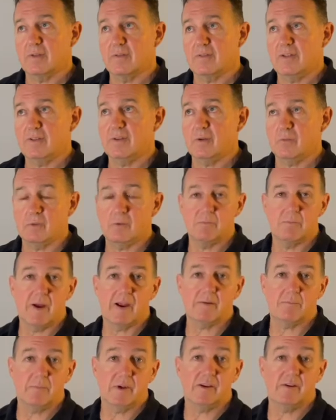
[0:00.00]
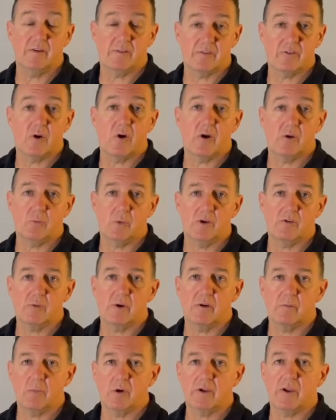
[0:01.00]
thing that would make me decide which
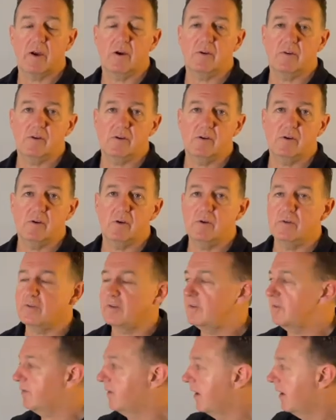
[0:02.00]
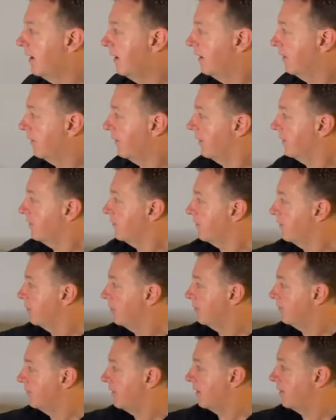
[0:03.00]
one am I going to use is these
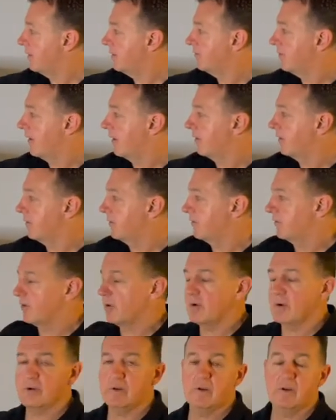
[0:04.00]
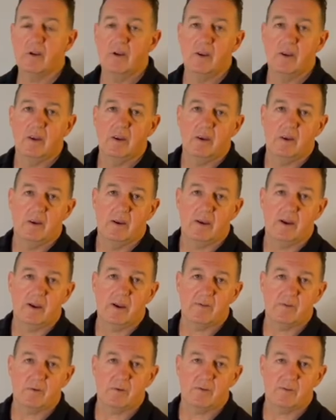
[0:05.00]
two are very focused on,
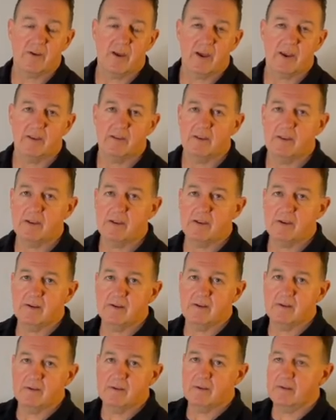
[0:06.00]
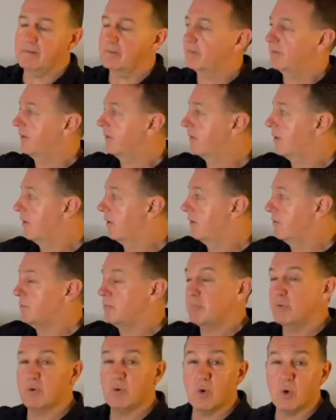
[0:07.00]
as I say, the kind
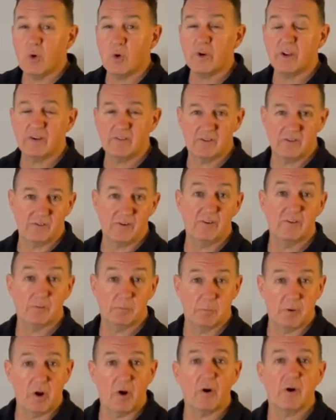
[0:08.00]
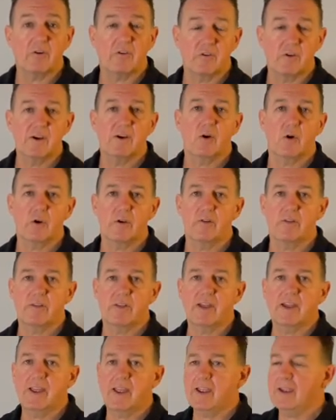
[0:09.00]
of broader, just exploratory kind of
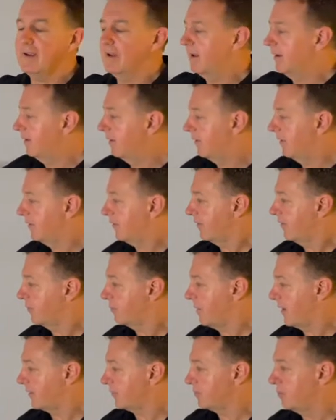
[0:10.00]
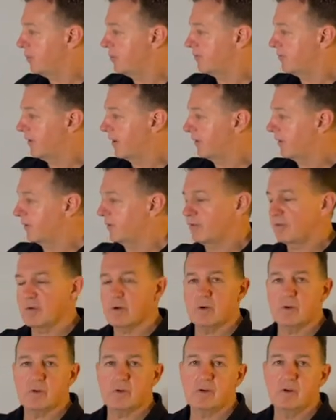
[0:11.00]
thinking. This is much more focused
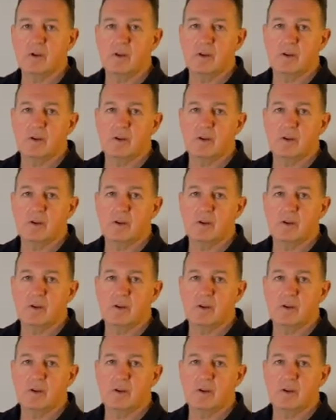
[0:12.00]
on